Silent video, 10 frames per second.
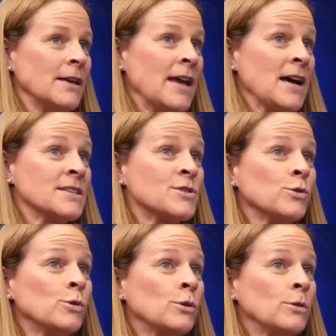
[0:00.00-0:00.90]
Yeah,
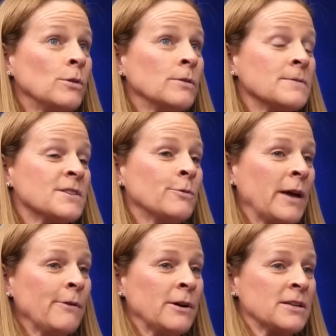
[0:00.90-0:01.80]
so the
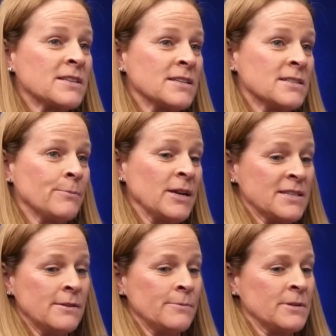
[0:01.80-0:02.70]
way it works, because the
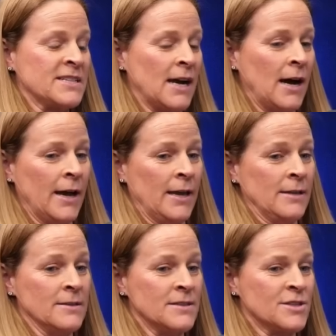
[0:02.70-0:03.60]
president
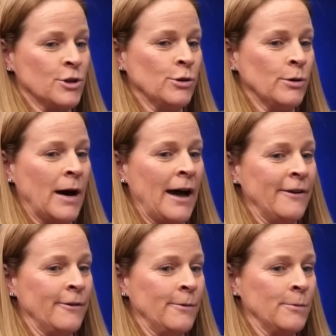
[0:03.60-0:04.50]
resigned, so
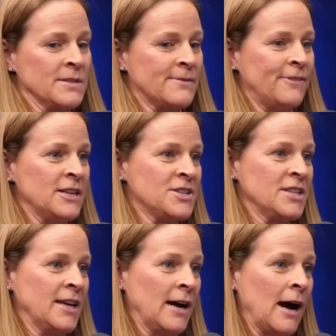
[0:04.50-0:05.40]
I was
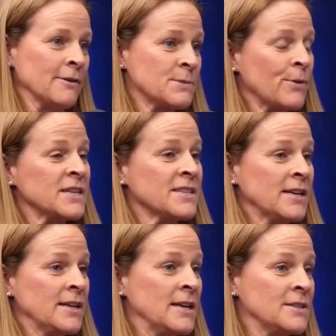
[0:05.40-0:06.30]

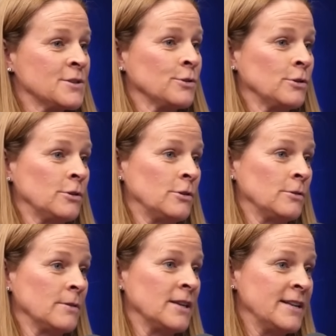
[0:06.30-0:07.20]
president
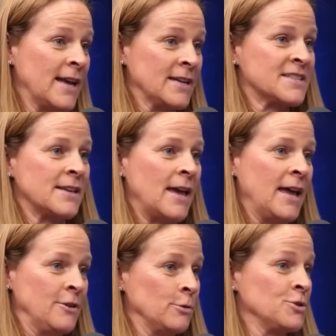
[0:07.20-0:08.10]
until the next
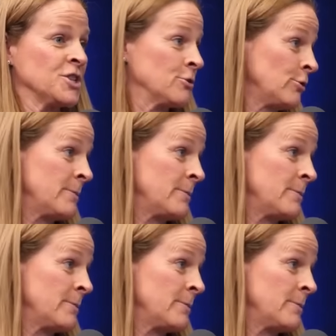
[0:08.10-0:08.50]
annual general